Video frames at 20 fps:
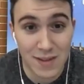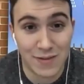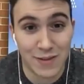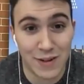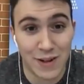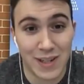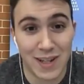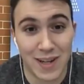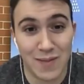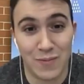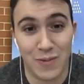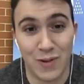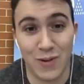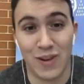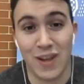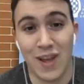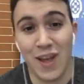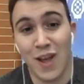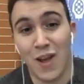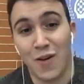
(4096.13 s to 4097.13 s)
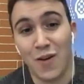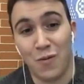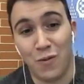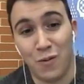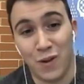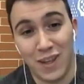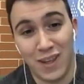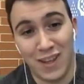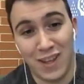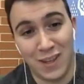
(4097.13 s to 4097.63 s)
For example,
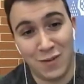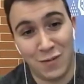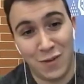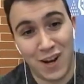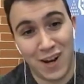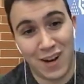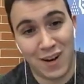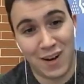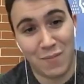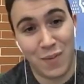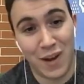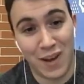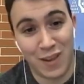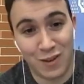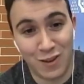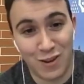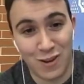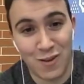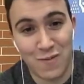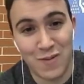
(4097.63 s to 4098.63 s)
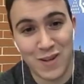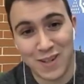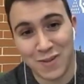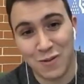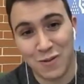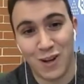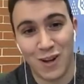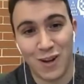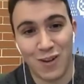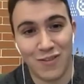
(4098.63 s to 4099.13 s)
we are Python lovers,
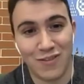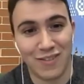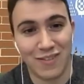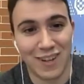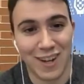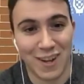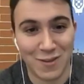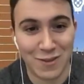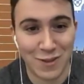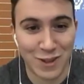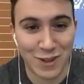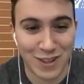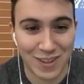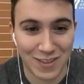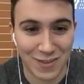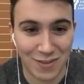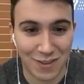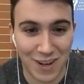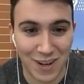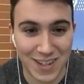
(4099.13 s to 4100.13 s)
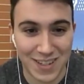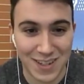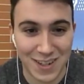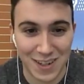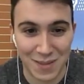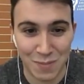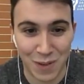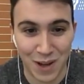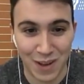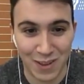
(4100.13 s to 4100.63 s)
we love launch files
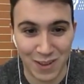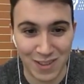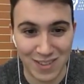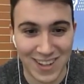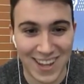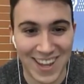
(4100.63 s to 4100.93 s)
in Python.